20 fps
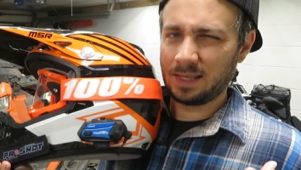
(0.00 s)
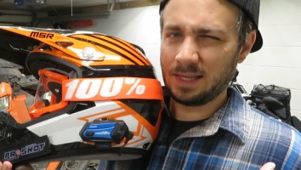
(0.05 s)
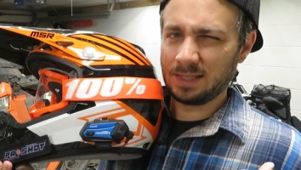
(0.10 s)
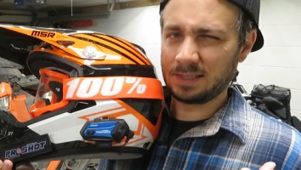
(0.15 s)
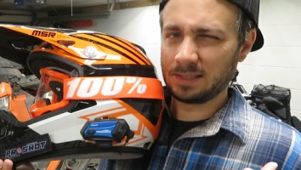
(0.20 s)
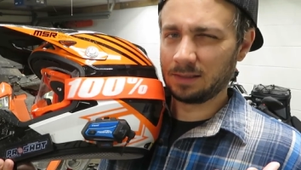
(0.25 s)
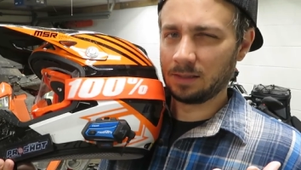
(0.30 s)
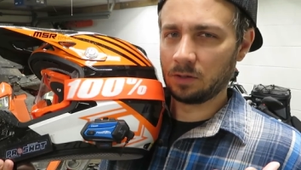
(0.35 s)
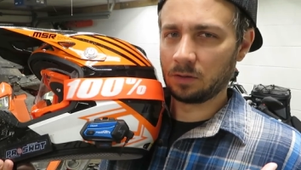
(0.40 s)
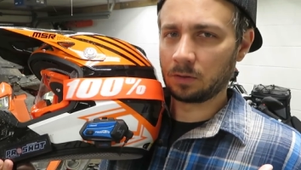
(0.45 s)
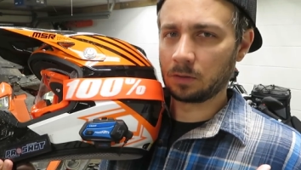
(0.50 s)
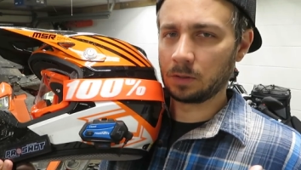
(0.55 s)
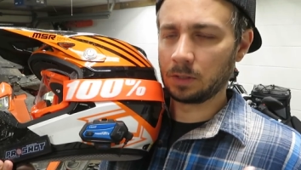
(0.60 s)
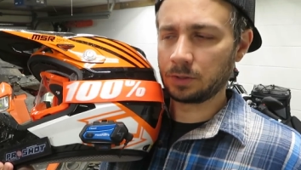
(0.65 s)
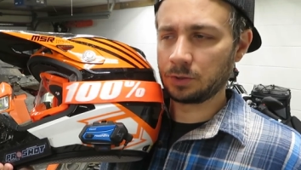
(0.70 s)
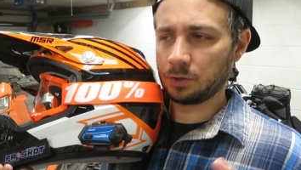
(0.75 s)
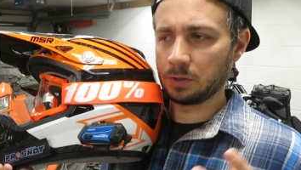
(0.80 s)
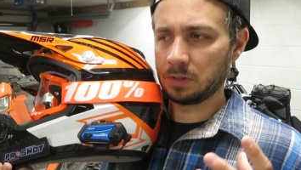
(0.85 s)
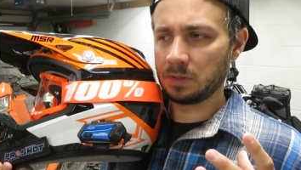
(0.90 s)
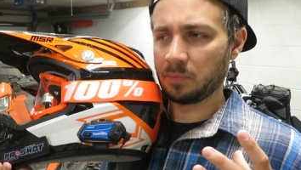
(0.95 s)
it's a little
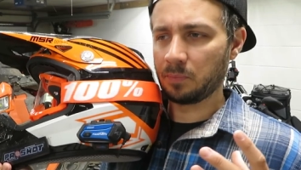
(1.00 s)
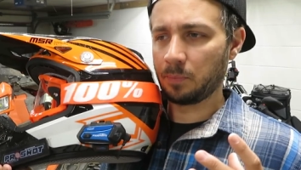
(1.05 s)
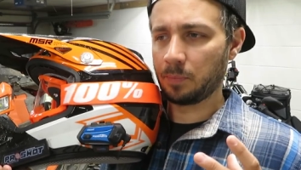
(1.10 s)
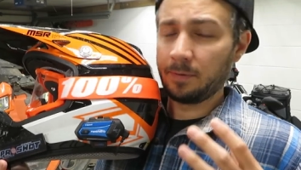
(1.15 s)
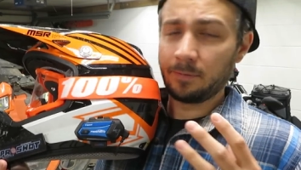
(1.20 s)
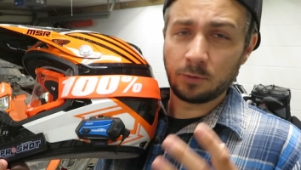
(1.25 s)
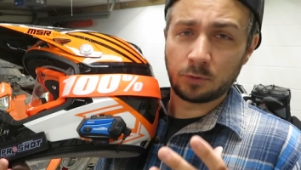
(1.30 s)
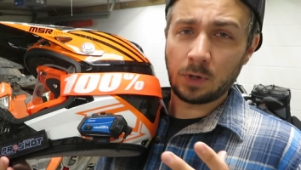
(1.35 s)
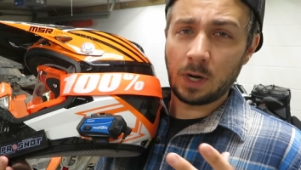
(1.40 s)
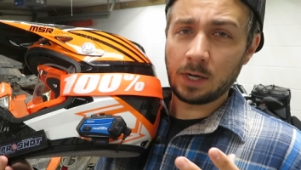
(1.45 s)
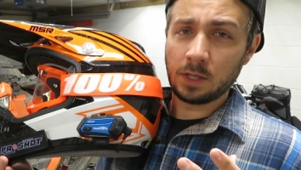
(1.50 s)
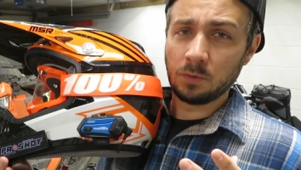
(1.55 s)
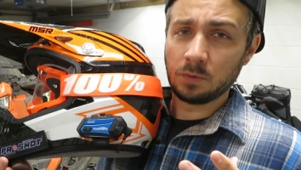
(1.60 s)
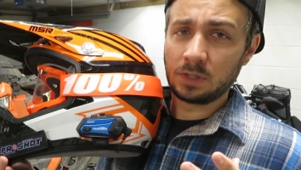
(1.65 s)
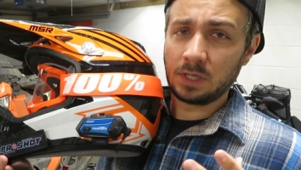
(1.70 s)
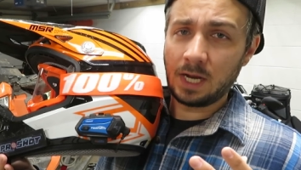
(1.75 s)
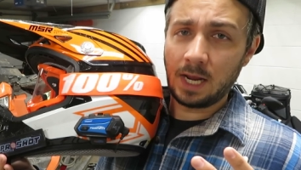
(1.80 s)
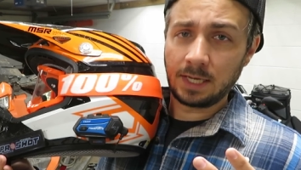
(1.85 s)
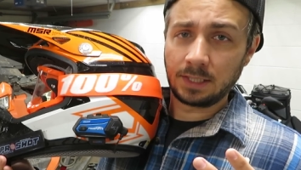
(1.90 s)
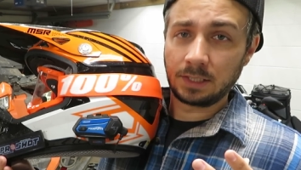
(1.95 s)
glitchy, but if you try to
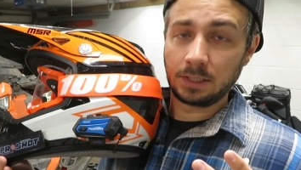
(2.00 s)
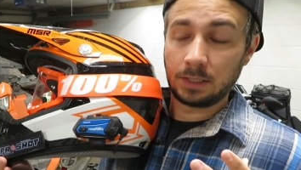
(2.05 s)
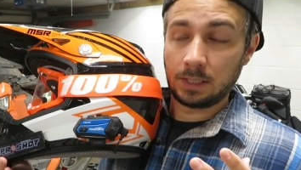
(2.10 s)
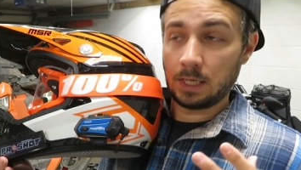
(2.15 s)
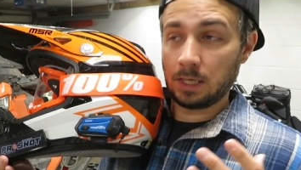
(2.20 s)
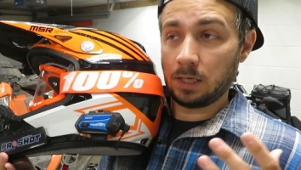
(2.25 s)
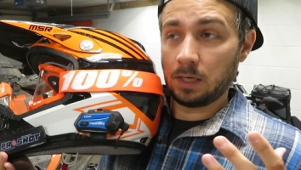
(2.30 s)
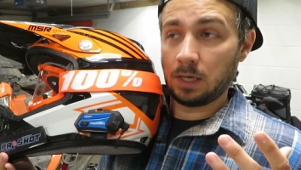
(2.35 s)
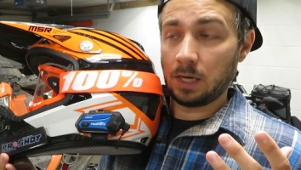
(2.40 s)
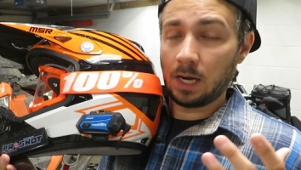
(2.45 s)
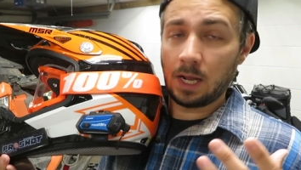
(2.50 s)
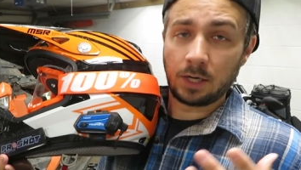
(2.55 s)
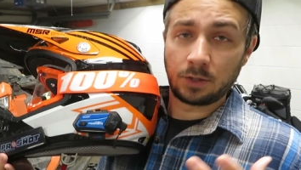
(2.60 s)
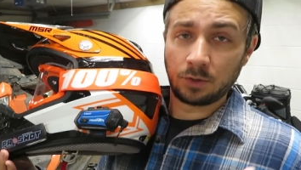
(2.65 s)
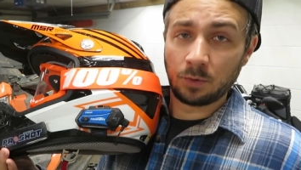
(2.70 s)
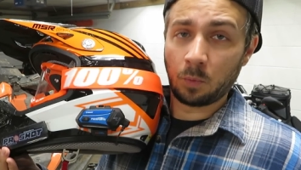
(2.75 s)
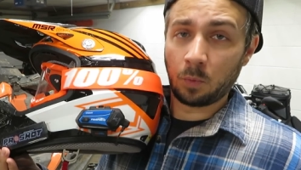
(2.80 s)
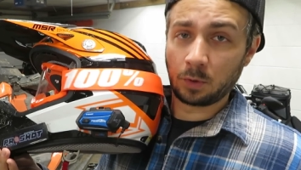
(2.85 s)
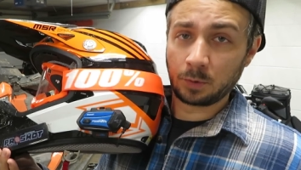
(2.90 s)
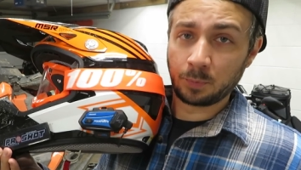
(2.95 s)
use it as intended, it
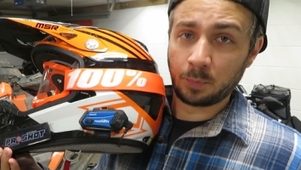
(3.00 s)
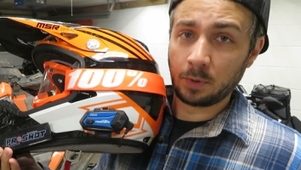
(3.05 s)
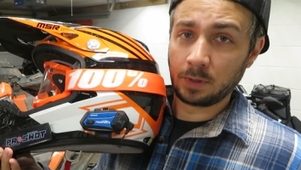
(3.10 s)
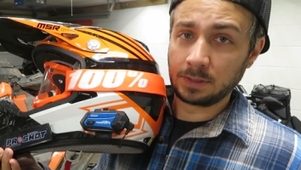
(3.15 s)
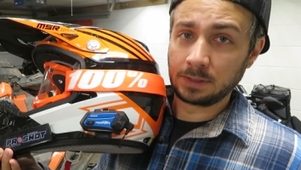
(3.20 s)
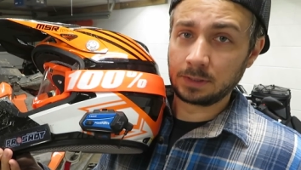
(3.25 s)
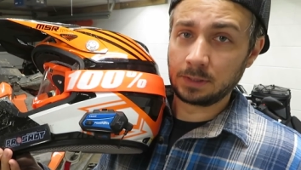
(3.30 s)
actually works pretty